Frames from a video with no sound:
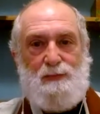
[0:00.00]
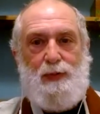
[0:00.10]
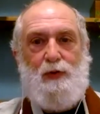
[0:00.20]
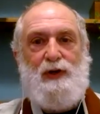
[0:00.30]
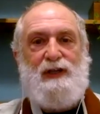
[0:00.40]

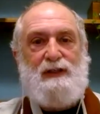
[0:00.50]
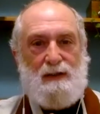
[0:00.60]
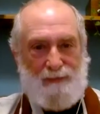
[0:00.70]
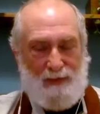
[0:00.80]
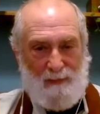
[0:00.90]
point
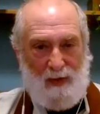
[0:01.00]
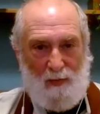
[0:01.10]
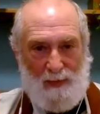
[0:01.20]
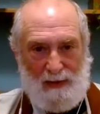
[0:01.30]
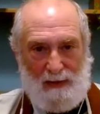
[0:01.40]
of the
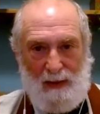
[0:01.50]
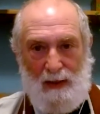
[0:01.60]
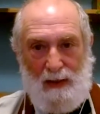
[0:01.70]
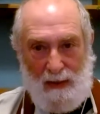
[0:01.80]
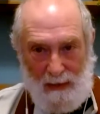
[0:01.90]
moment
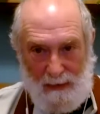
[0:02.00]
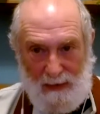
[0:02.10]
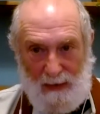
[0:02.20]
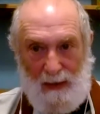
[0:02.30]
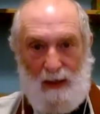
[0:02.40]
to
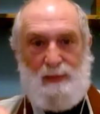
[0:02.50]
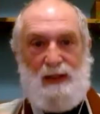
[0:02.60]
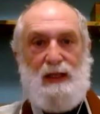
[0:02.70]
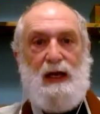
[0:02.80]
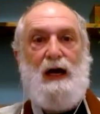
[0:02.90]
come
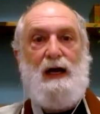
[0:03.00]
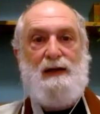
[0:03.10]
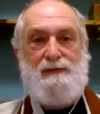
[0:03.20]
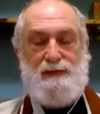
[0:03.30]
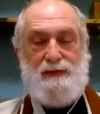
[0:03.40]

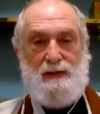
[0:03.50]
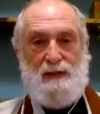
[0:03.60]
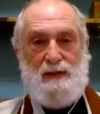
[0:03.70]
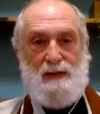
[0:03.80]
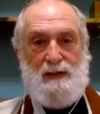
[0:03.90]
alive
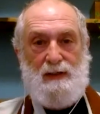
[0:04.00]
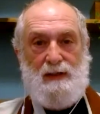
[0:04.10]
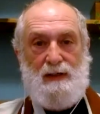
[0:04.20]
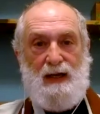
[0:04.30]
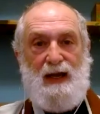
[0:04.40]

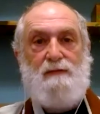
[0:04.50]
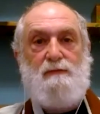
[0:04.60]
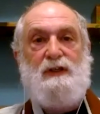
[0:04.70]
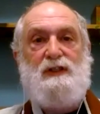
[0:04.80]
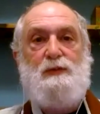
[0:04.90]
and
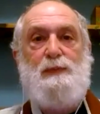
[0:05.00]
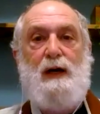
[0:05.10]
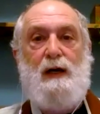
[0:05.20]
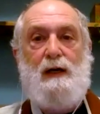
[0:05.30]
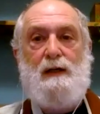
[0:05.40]

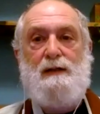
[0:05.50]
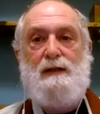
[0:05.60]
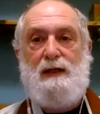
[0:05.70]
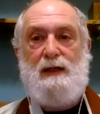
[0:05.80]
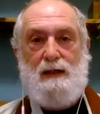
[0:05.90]

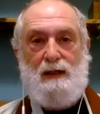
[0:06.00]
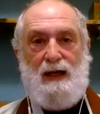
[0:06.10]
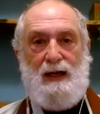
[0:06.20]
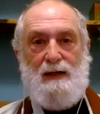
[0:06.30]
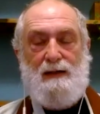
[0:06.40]
respond
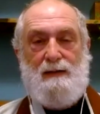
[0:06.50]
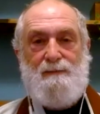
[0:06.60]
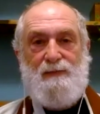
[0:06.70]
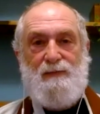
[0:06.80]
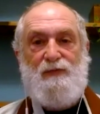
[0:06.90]

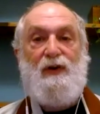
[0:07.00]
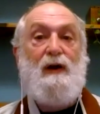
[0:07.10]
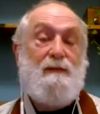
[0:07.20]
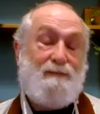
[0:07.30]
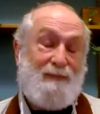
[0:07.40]

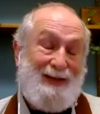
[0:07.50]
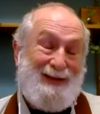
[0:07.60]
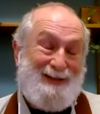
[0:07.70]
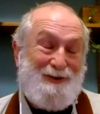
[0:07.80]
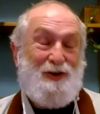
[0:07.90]
from,
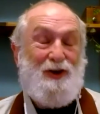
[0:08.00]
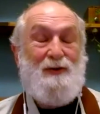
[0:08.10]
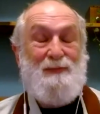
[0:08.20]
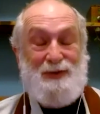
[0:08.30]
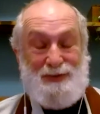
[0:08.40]
you can
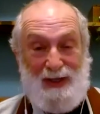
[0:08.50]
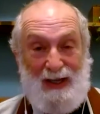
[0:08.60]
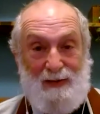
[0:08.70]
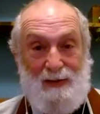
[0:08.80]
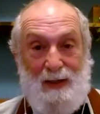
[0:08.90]
almost
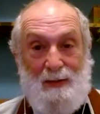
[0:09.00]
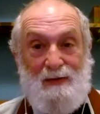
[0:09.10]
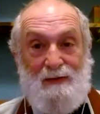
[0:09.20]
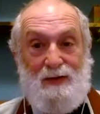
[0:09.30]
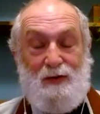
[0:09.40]
say,
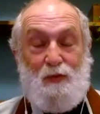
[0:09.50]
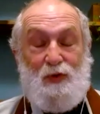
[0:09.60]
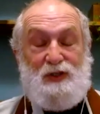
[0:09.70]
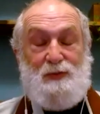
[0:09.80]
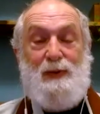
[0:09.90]

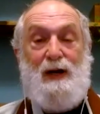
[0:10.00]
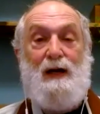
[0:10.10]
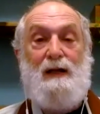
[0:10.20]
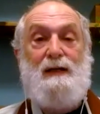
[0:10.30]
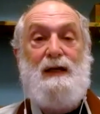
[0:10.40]

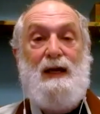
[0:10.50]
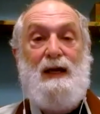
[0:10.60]
respond